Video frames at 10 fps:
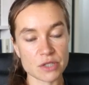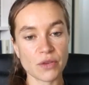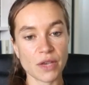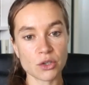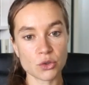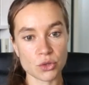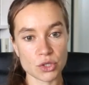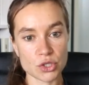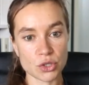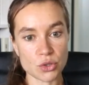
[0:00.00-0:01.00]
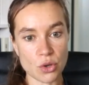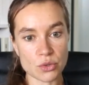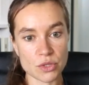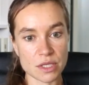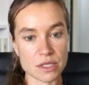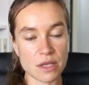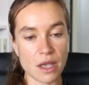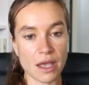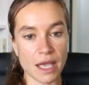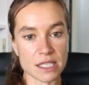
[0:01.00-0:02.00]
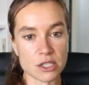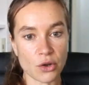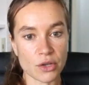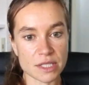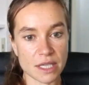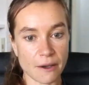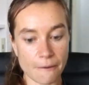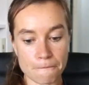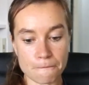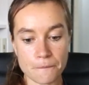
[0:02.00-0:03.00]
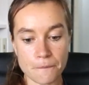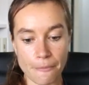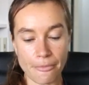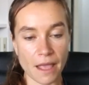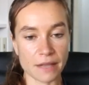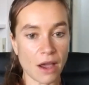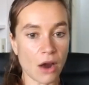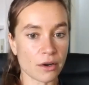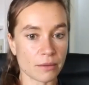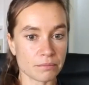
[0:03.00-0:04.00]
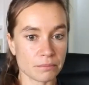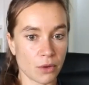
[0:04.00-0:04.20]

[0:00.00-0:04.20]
we increase the doses, as long as there are